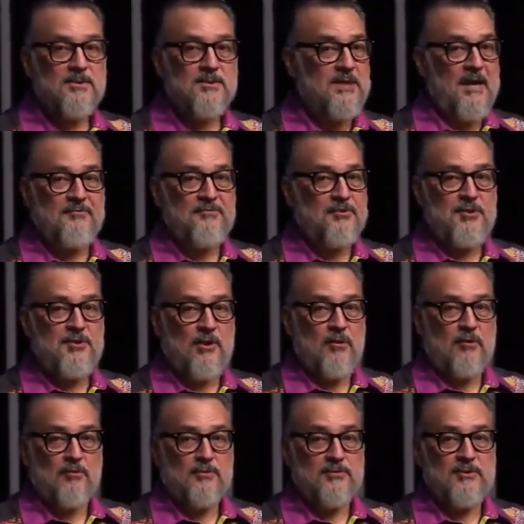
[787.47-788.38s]
Just after
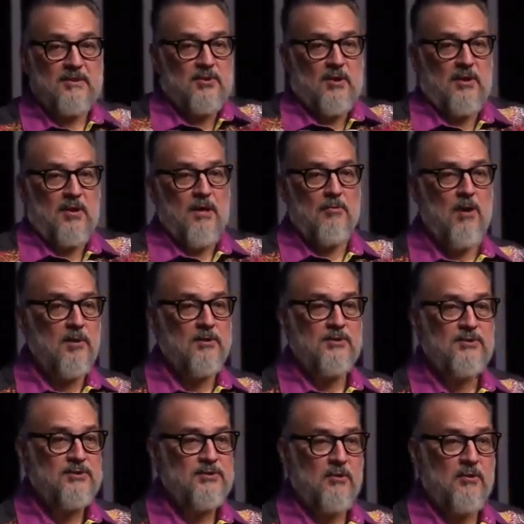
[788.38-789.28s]
souls. That's all I
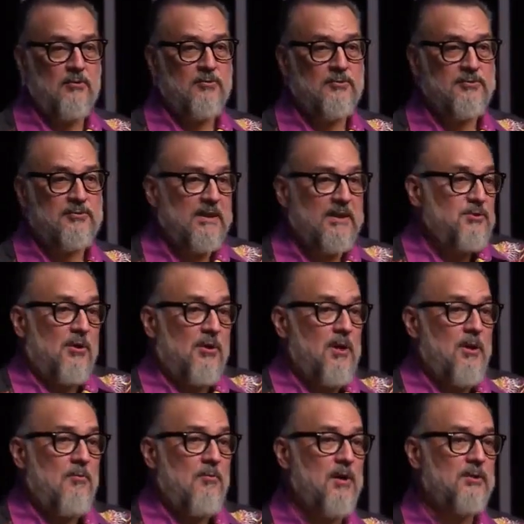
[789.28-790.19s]
want is souls. That's
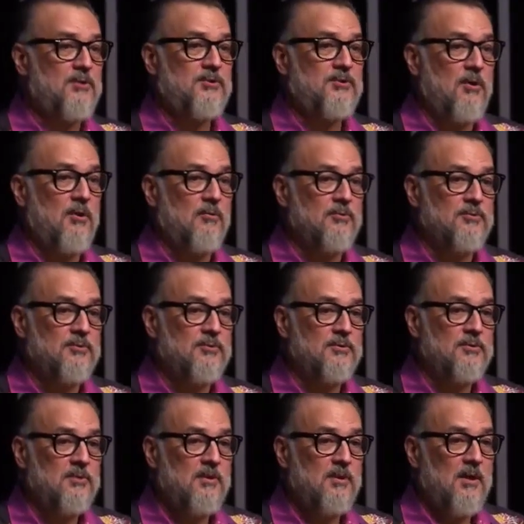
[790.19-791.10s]
all I want is
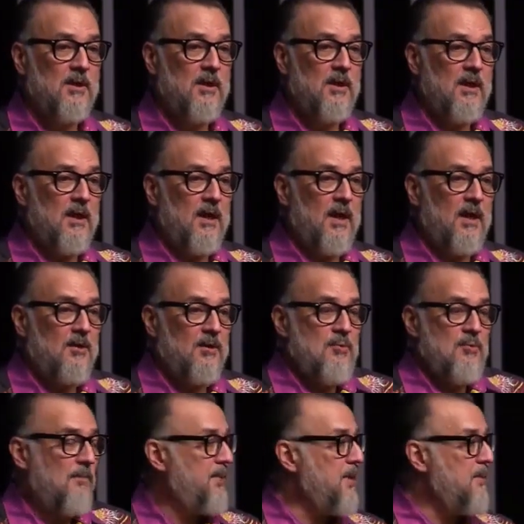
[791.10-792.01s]
souls. I just
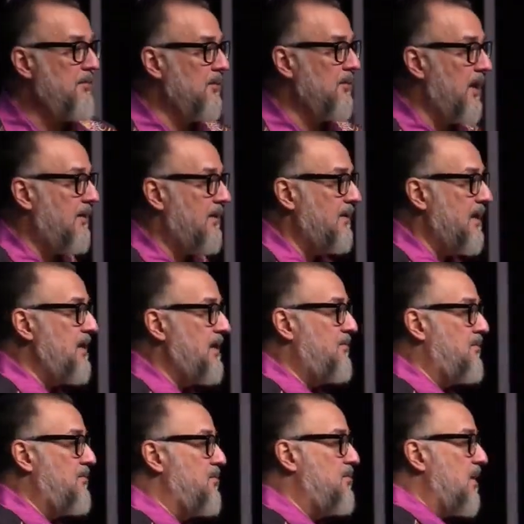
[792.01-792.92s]
want people that need
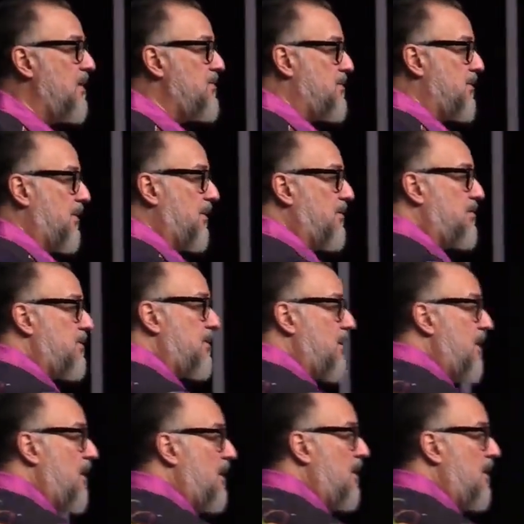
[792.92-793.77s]
Jesus.